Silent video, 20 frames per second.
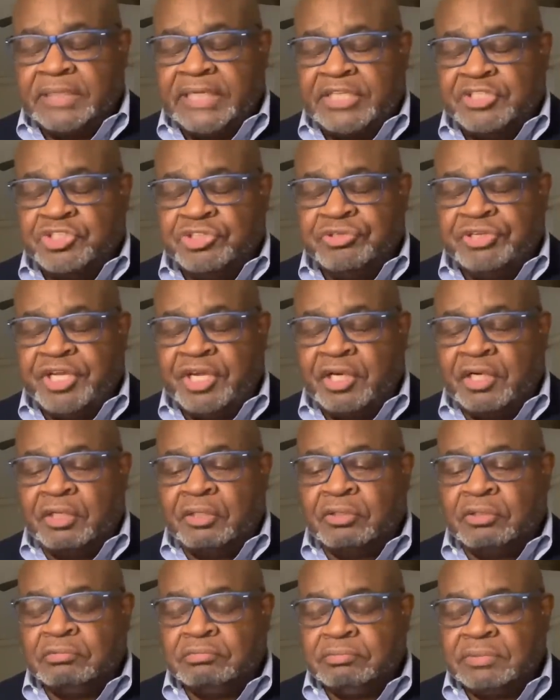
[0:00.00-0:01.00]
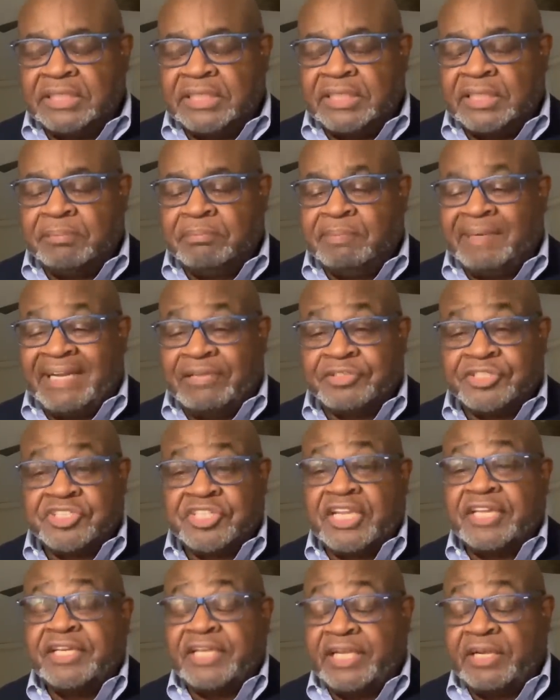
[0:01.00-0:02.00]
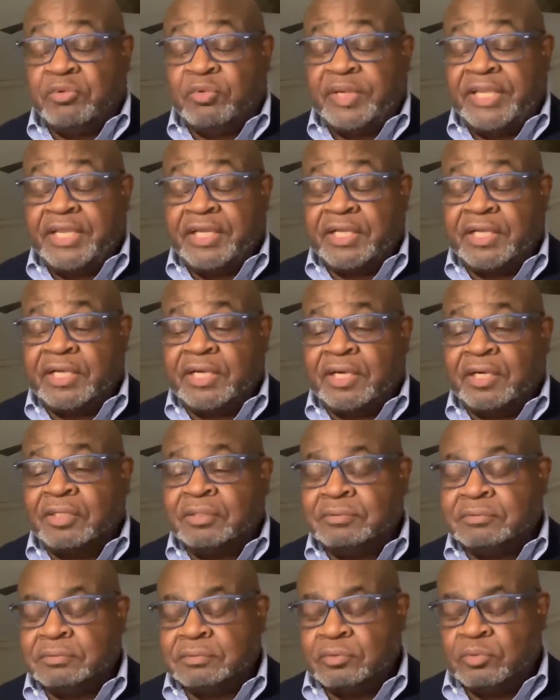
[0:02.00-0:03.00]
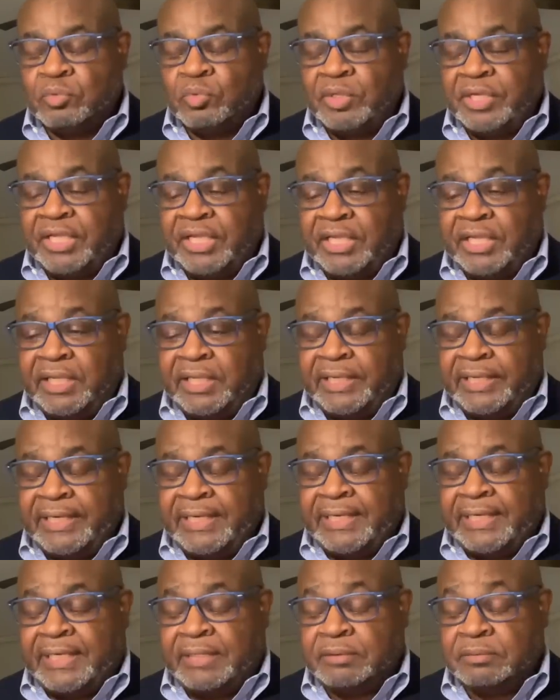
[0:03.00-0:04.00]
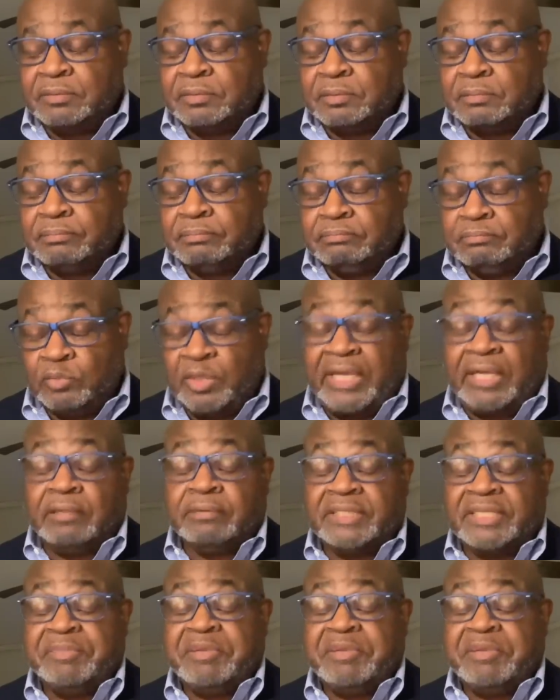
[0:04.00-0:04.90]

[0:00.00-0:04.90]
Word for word: as you know, uh, about Sunday a week ago, we uh, well, let